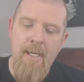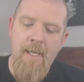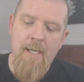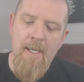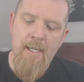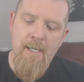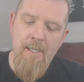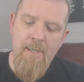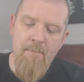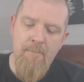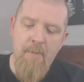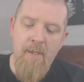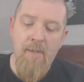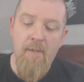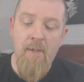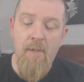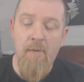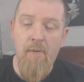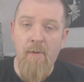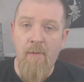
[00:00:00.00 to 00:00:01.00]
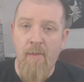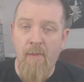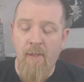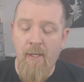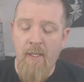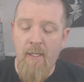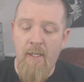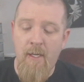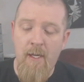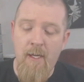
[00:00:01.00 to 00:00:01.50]
The other
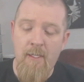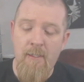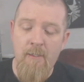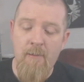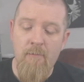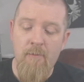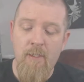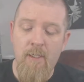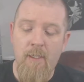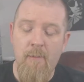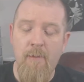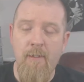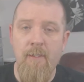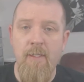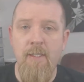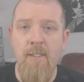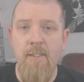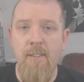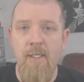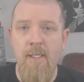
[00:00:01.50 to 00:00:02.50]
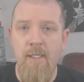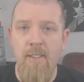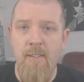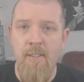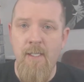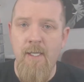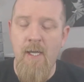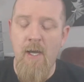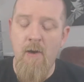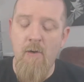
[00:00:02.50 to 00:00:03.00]
thing I don't like about this is
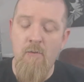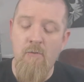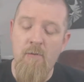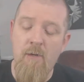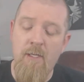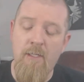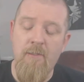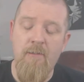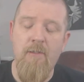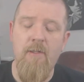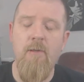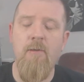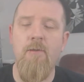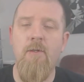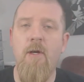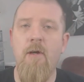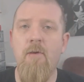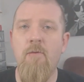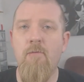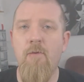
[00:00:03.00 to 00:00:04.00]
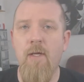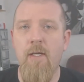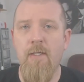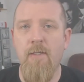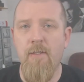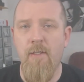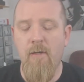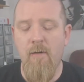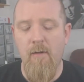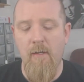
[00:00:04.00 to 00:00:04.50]
the O-rings. Those
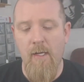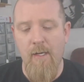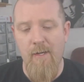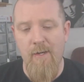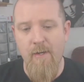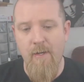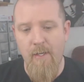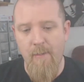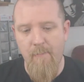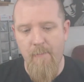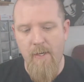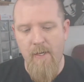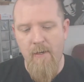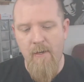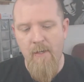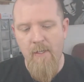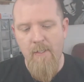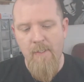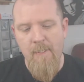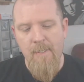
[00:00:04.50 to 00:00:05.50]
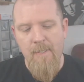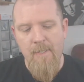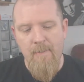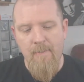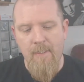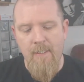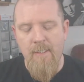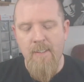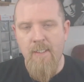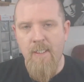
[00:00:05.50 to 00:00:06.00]
O-rings are a nightmare.
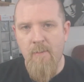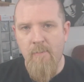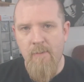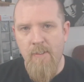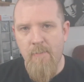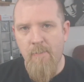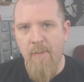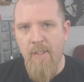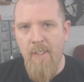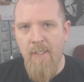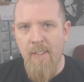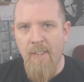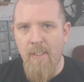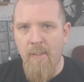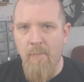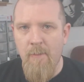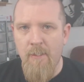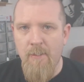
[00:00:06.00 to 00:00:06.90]
They seem to be a little